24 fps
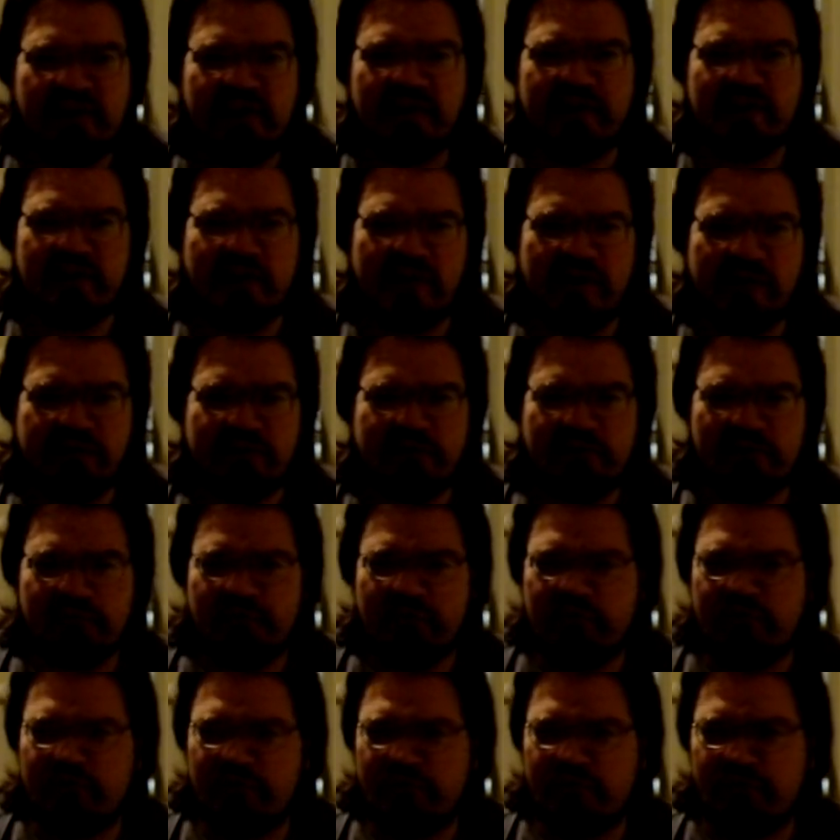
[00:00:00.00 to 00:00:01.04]
enough, it
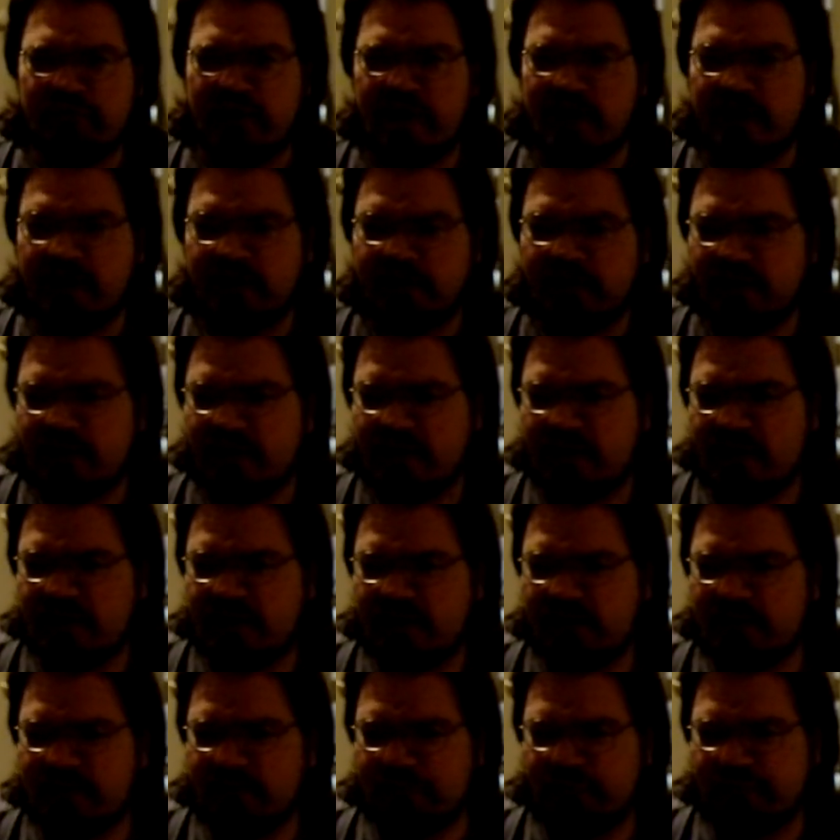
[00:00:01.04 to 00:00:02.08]
turns out it
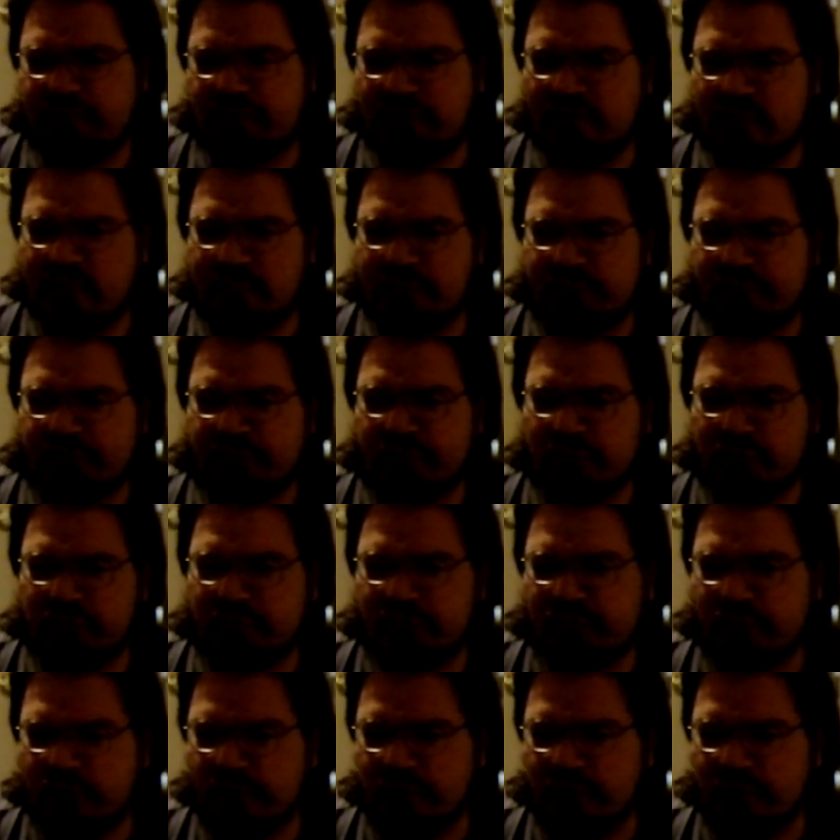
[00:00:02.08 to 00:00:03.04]
was some so-so